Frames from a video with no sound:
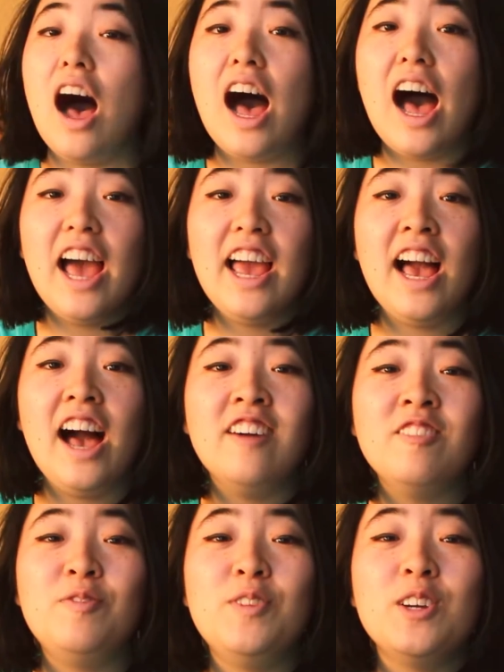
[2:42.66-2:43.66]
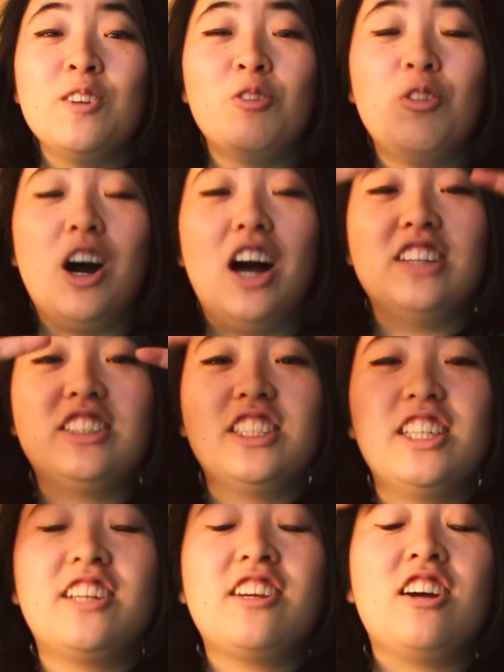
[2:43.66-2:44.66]
I have
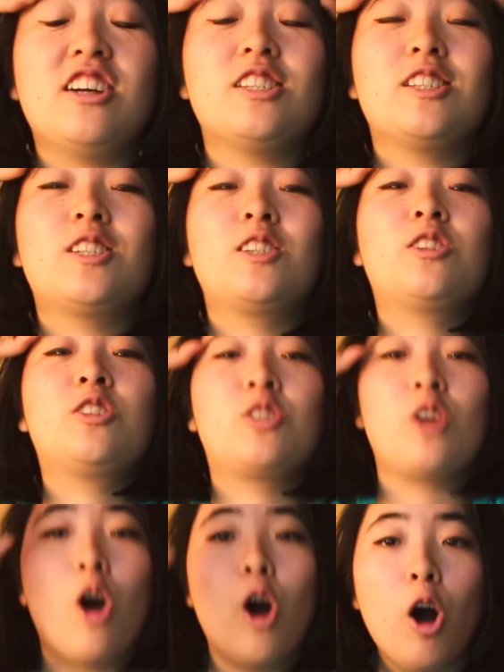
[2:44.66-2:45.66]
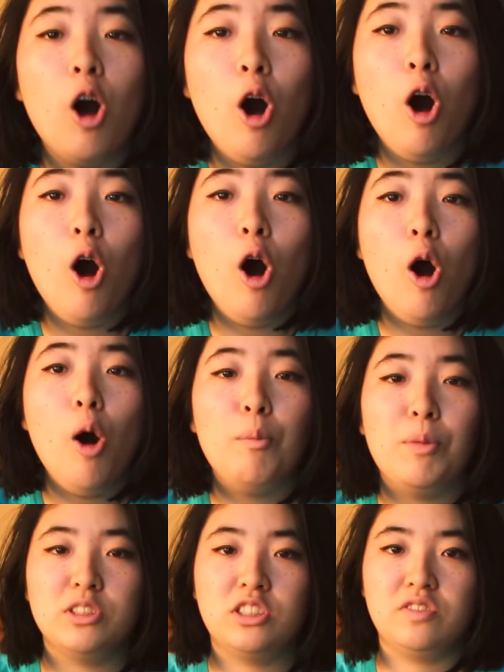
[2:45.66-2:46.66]
watching so
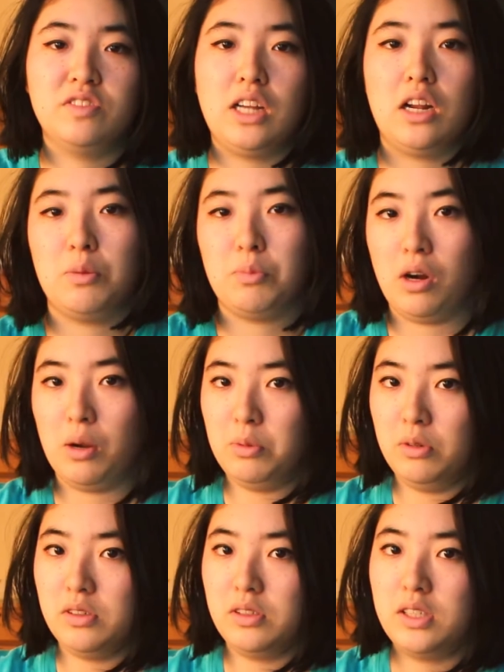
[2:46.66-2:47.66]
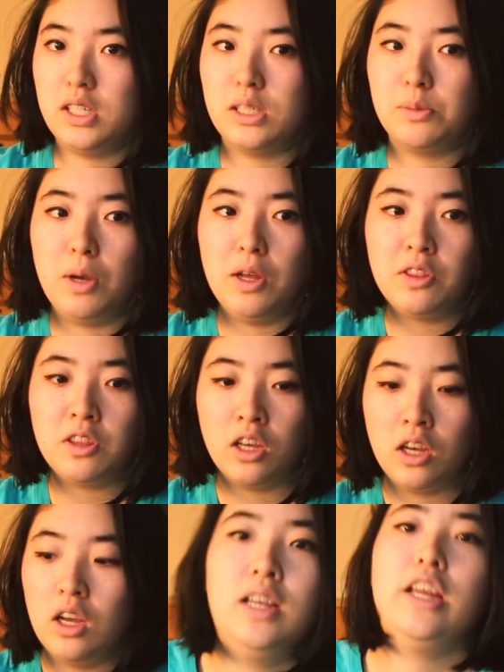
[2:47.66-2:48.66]
much of Jenna Marbles this month.
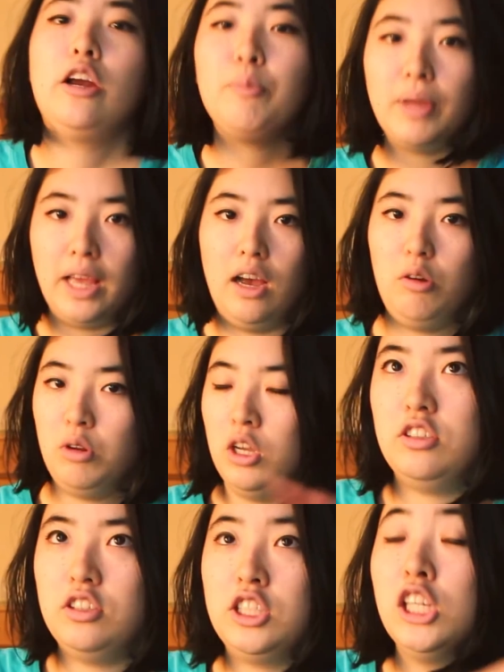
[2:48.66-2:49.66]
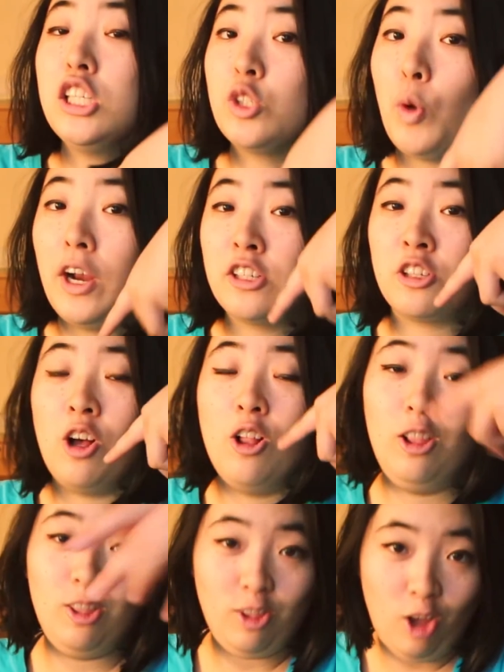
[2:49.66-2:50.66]
Hear me out. She swears a
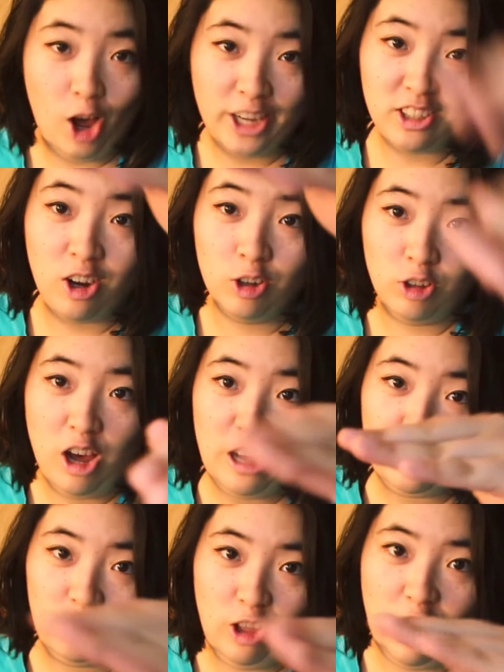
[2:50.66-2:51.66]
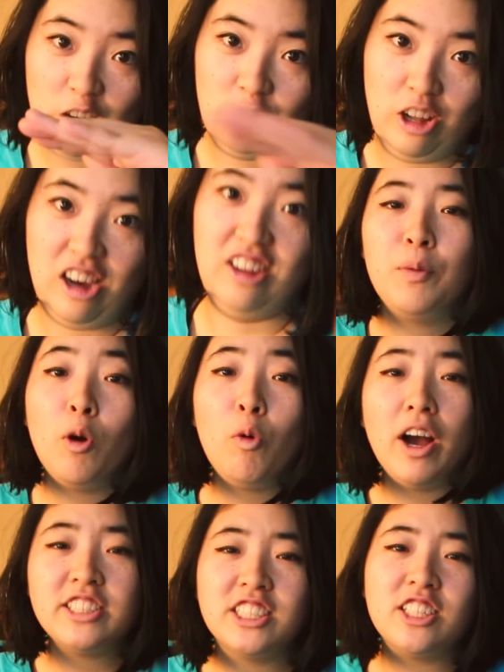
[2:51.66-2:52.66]
lot, a lot, a lot, a lot. But
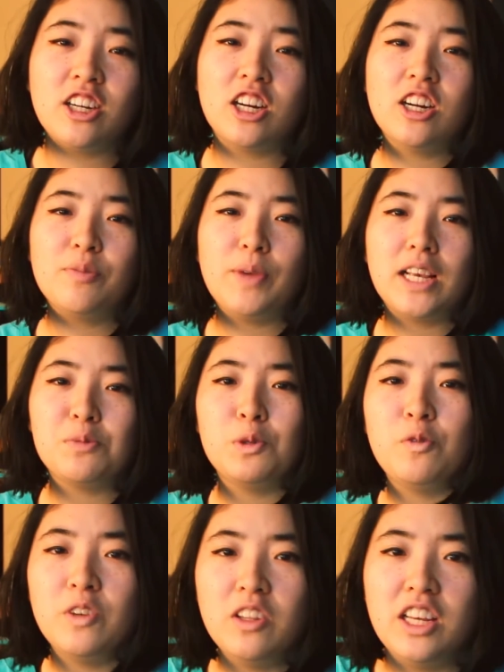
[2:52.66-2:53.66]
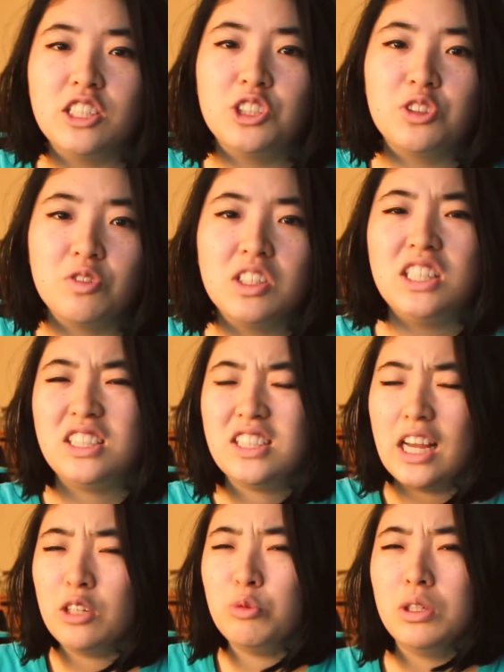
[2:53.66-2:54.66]
watching her makes me feel like she's a really
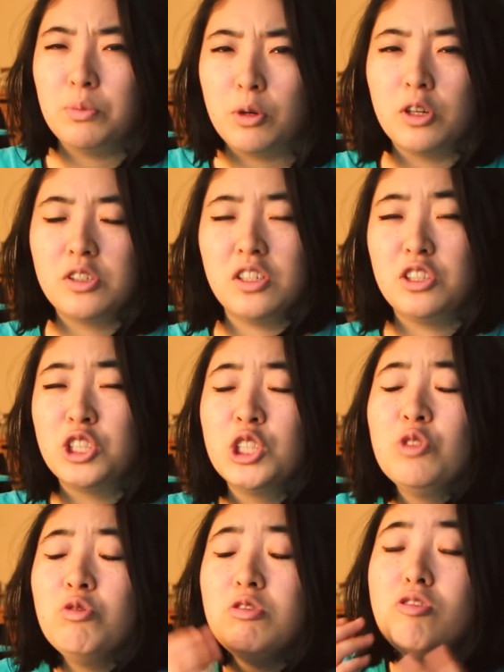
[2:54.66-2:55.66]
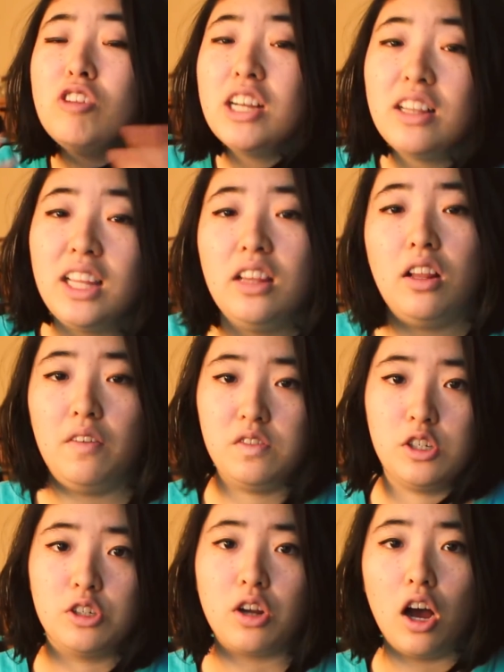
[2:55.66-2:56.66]
genuine person. She really
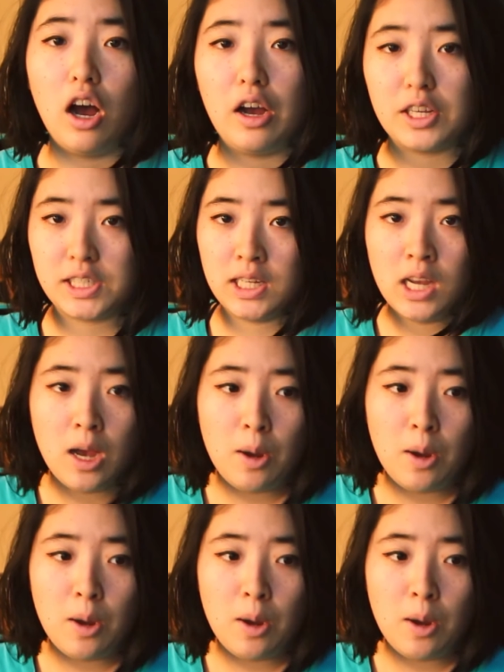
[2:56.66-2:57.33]
loves her dogs,